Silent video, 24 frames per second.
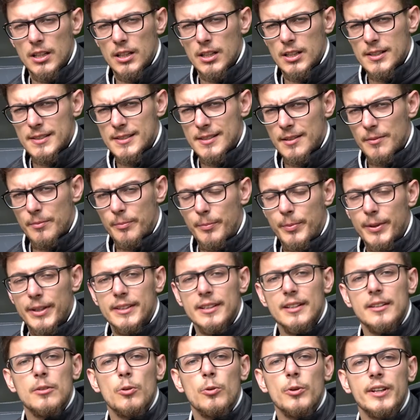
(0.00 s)
It's a bit
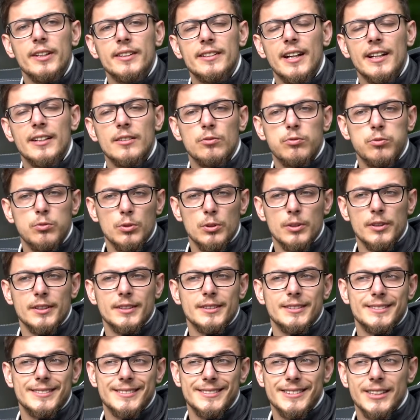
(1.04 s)
annoying that for a
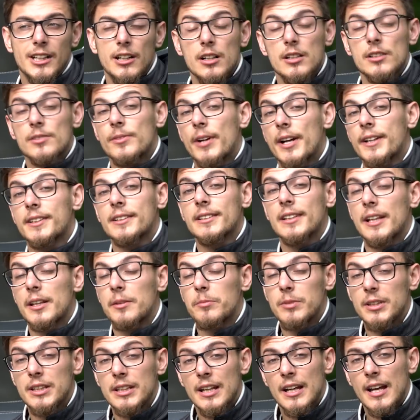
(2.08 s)
tall rider like
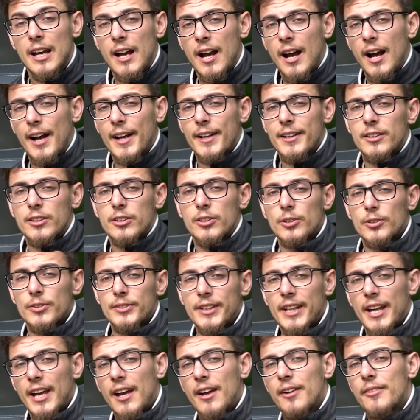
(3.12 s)
me, I don't
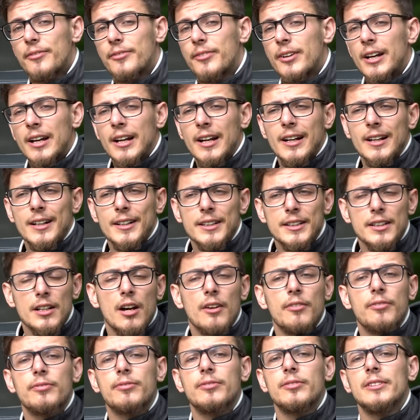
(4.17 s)
have
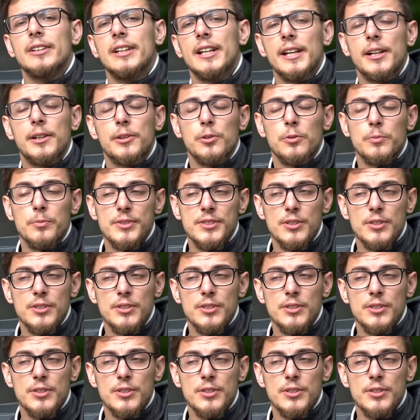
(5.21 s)
enough legroom.